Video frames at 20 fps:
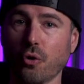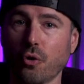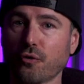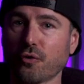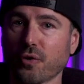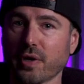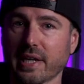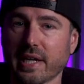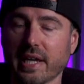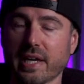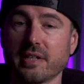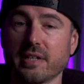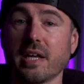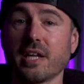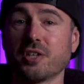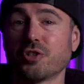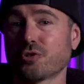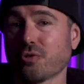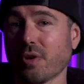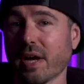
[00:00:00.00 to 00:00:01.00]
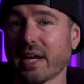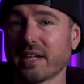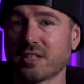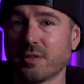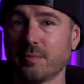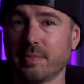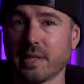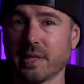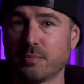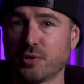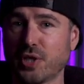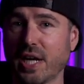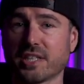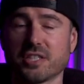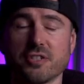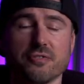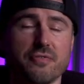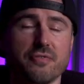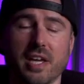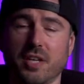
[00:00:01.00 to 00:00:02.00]
over again and trying to be
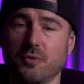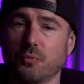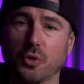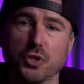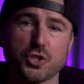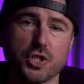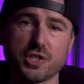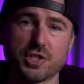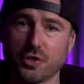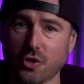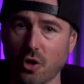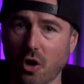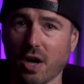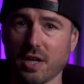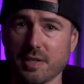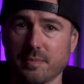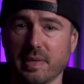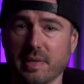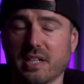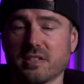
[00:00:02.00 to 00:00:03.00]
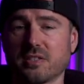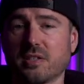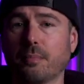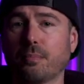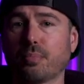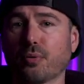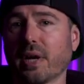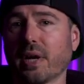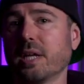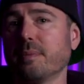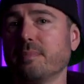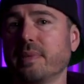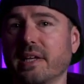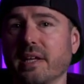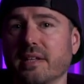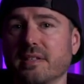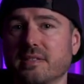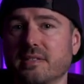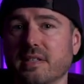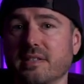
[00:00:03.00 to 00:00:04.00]
objective and we're just not because the brain
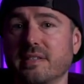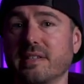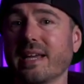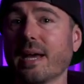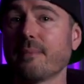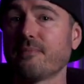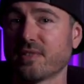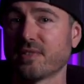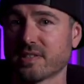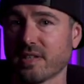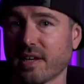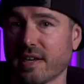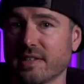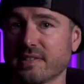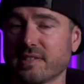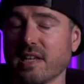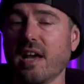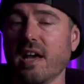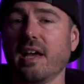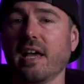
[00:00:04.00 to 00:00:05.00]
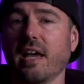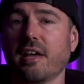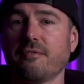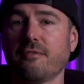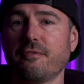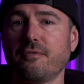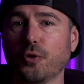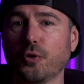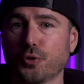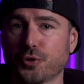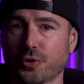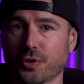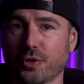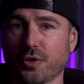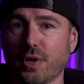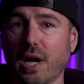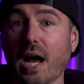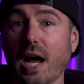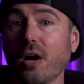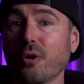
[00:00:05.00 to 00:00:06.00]
begins to de-emphasize and
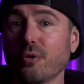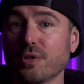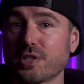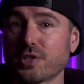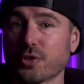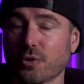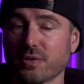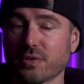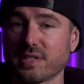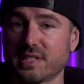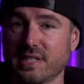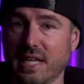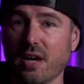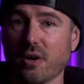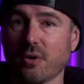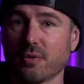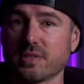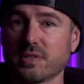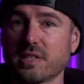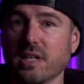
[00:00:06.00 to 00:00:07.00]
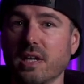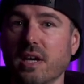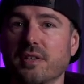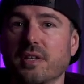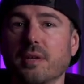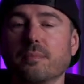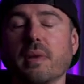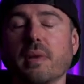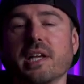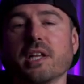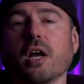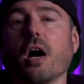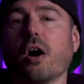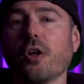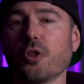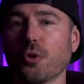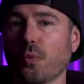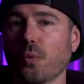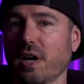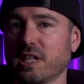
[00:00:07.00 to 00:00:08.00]
filter out certain sounds that might
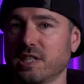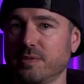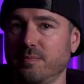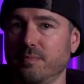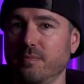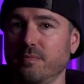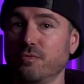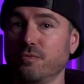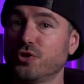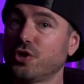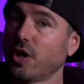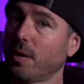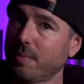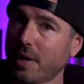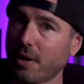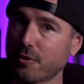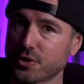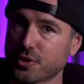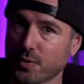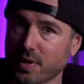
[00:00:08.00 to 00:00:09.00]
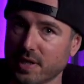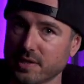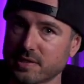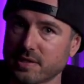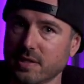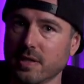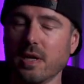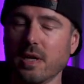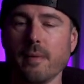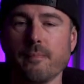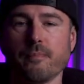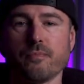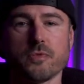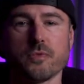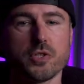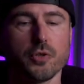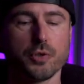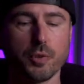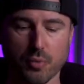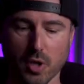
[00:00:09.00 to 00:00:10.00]
otherwise jump out to us.
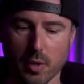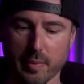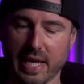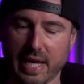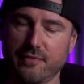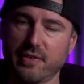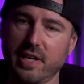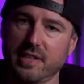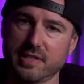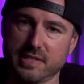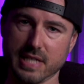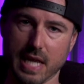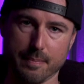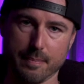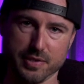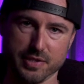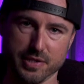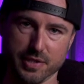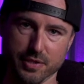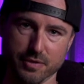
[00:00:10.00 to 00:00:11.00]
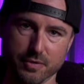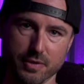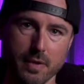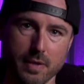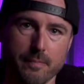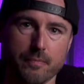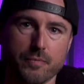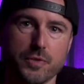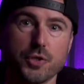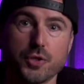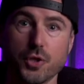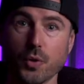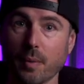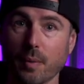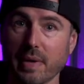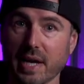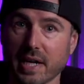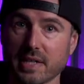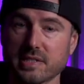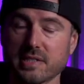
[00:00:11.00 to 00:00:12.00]
So you probably have had this happen to you. You do a
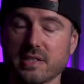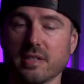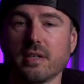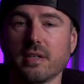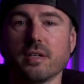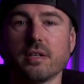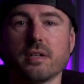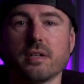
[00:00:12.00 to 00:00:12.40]
mix,